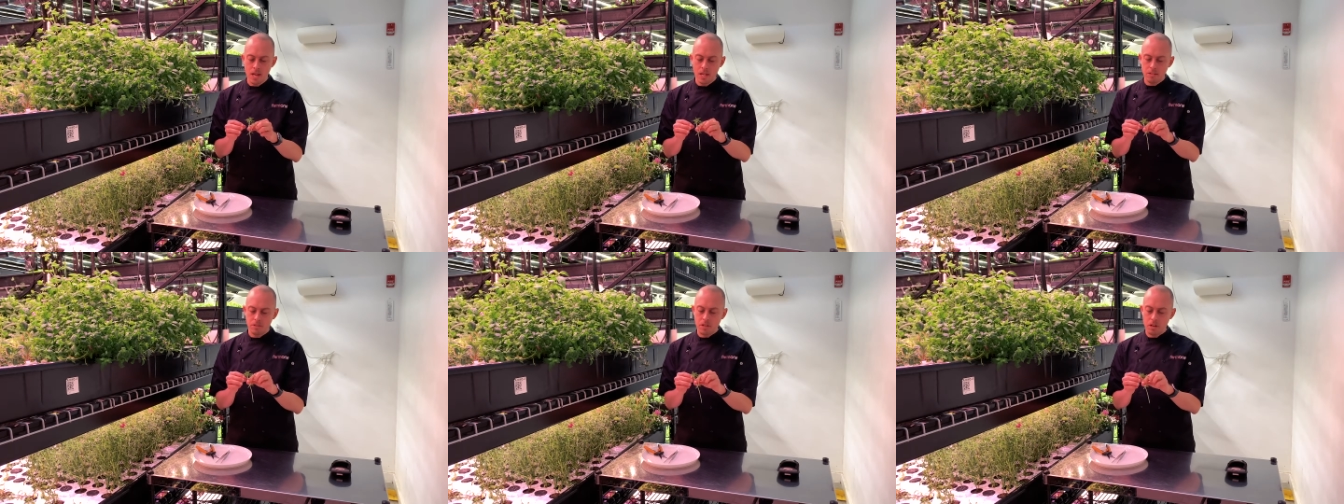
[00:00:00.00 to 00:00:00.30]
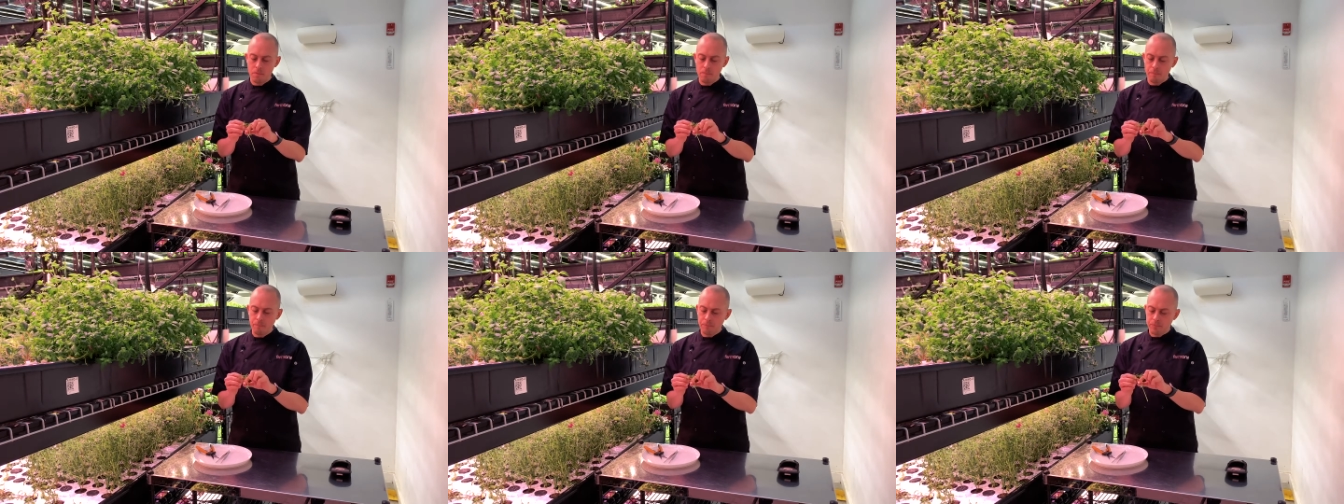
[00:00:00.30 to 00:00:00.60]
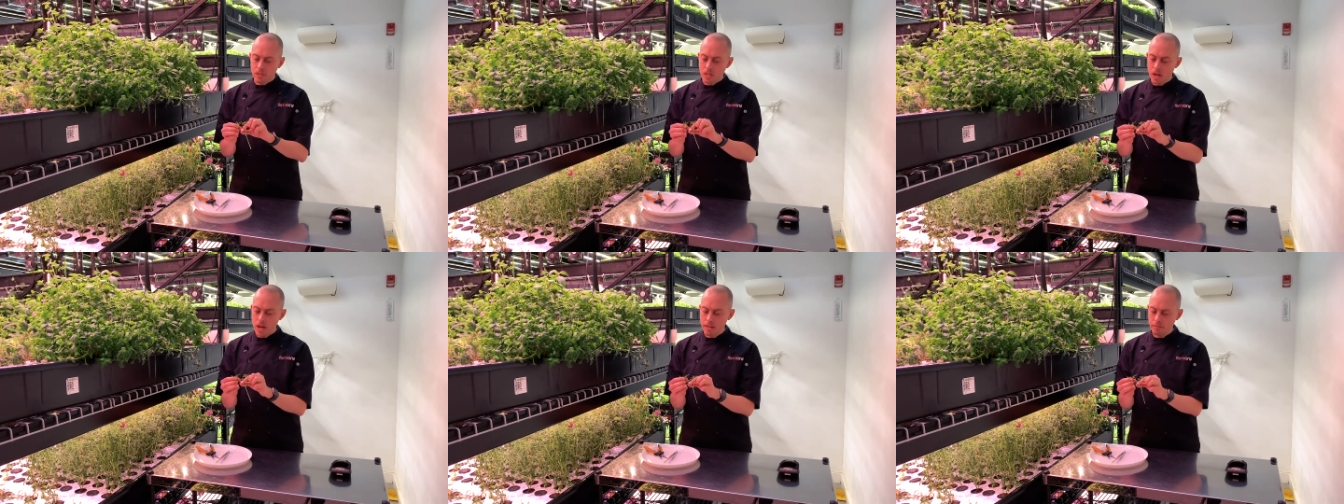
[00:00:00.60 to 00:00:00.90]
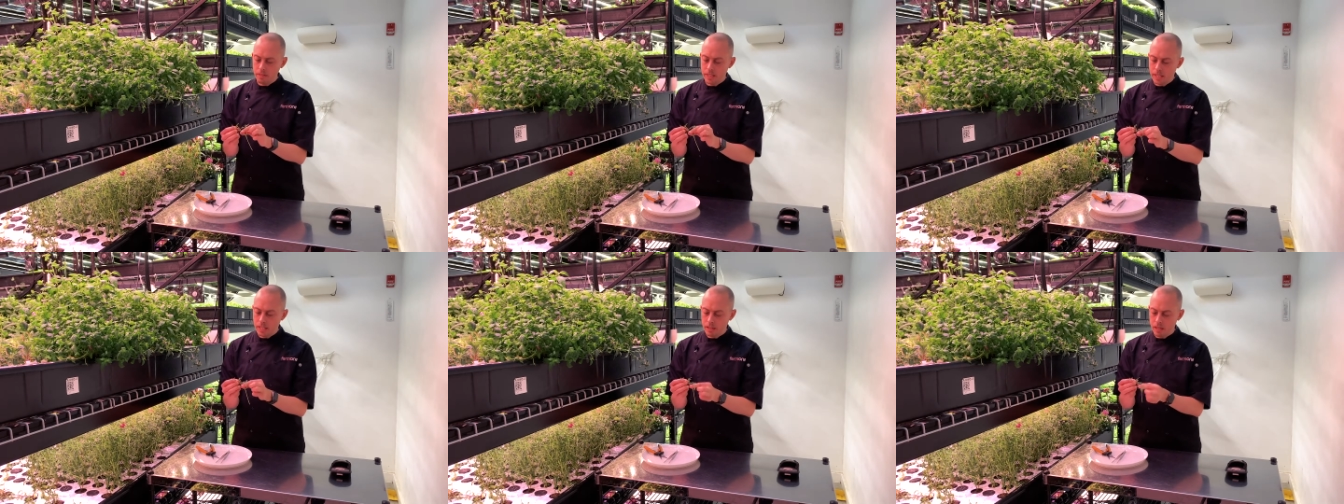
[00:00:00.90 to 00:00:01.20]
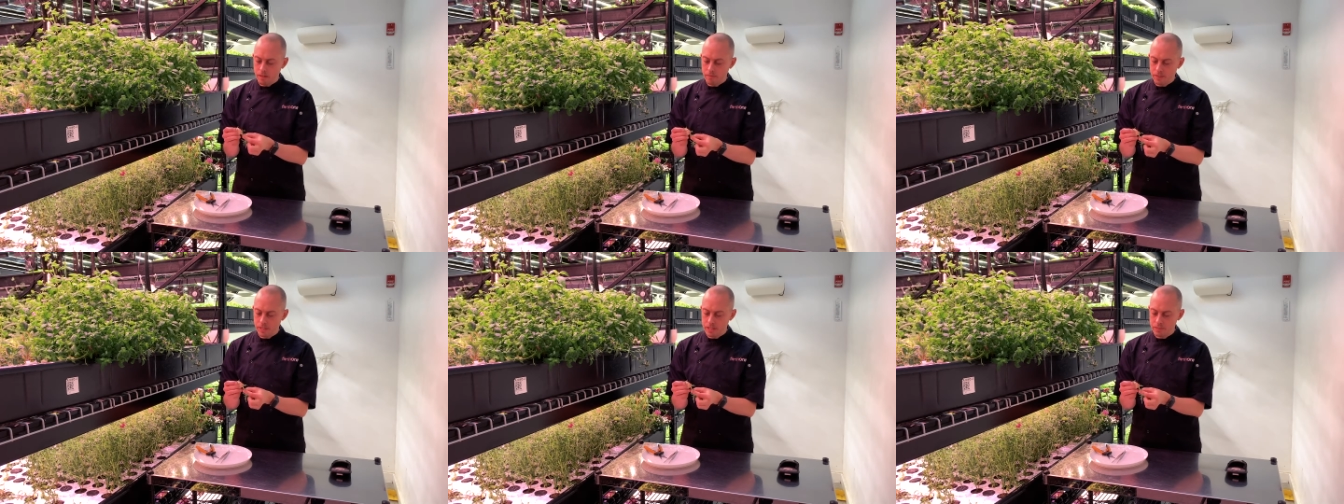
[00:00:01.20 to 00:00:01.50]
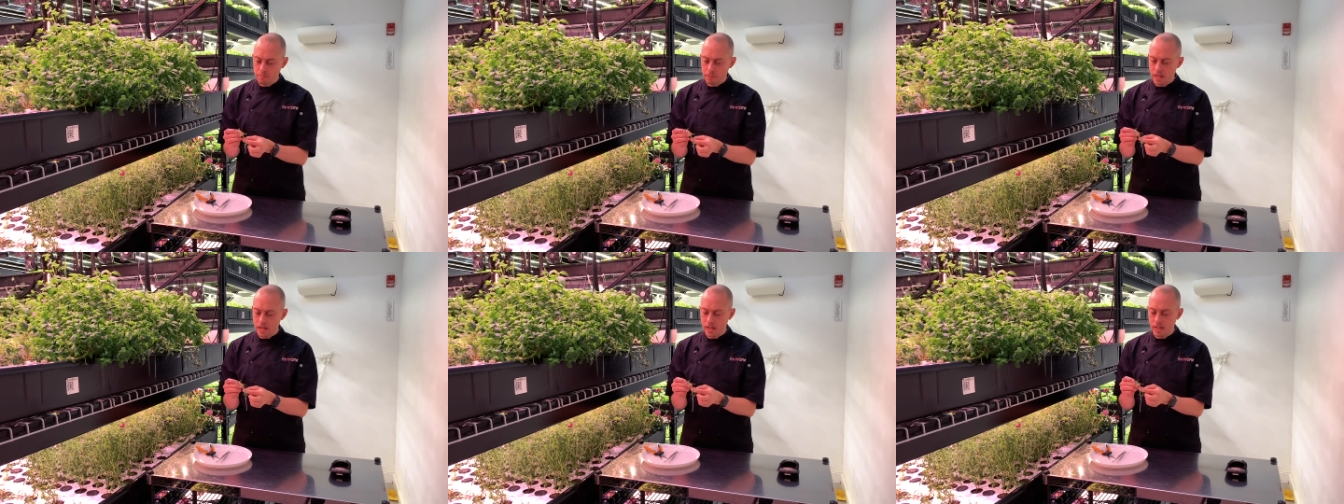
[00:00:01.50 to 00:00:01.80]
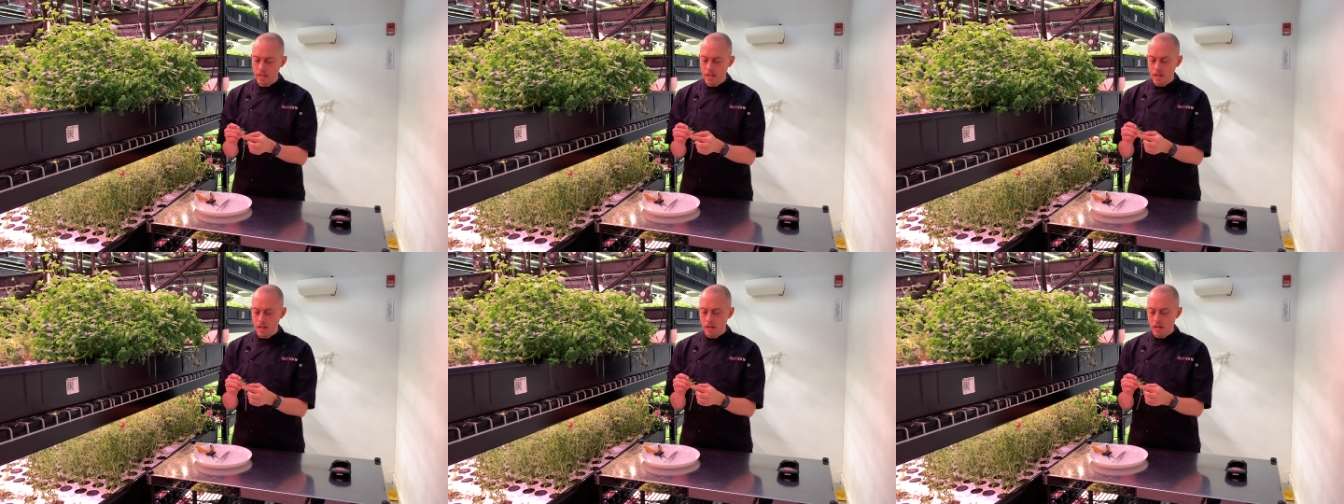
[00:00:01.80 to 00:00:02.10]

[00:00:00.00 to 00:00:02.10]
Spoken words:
So I really love this plant.